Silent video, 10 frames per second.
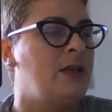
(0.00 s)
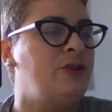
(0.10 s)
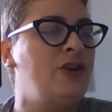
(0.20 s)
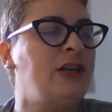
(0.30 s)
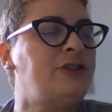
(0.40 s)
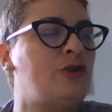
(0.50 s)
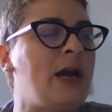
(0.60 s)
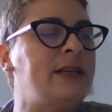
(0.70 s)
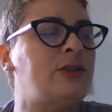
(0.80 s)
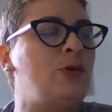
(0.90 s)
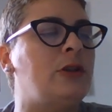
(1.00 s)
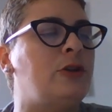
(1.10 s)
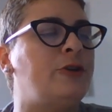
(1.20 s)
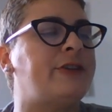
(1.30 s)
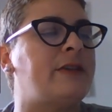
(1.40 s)
Do not try to
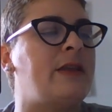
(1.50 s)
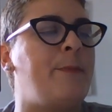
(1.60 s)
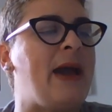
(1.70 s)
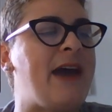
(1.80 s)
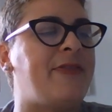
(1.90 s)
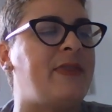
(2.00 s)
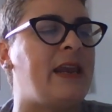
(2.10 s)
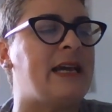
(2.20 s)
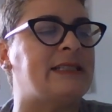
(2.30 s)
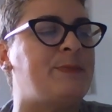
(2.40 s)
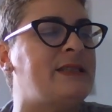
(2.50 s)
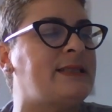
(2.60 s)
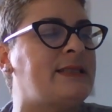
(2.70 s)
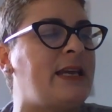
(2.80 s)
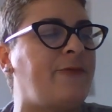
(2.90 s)
alert the path that has been
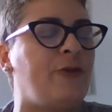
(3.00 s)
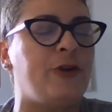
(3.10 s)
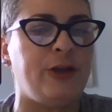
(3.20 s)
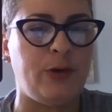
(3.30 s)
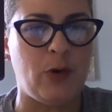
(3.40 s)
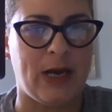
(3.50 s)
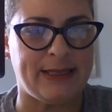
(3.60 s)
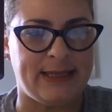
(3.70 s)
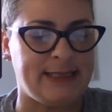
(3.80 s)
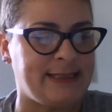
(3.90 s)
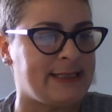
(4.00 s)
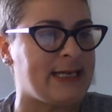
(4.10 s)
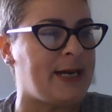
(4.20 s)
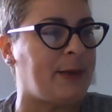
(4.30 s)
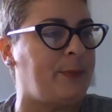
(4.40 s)
set for you at this
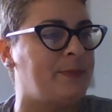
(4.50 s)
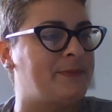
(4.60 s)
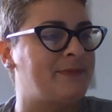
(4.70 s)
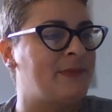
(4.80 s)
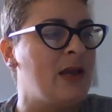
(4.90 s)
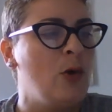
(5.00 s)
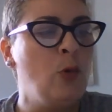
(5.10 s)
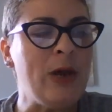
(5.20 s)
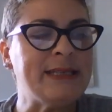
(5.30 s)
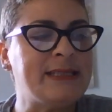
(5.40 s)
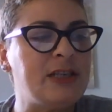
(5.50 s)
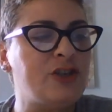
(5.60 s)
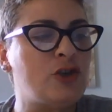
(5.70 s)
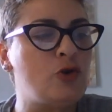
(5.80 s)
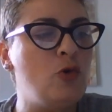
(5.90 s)
time. Rest
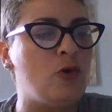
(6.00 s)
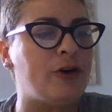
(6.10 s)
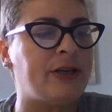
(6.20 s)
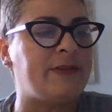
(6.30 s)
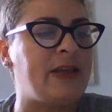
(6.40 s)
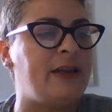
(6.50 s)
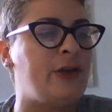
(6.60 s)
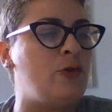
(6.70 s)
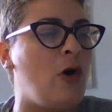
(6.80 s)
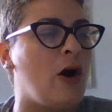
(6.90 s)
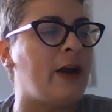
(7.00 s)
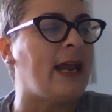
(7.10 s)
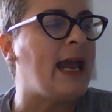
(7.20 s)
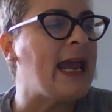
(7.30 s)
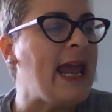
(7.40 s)
assured that you are
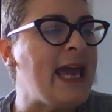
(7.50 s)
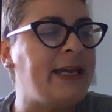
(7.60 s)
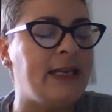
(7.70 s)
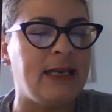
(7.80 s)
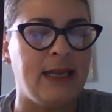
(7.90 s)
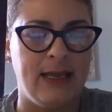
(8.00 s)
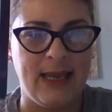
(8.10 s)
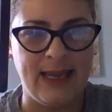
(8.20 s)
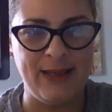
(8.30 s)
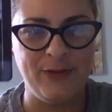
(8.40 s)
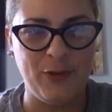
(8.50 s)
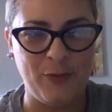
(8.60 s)
heading in the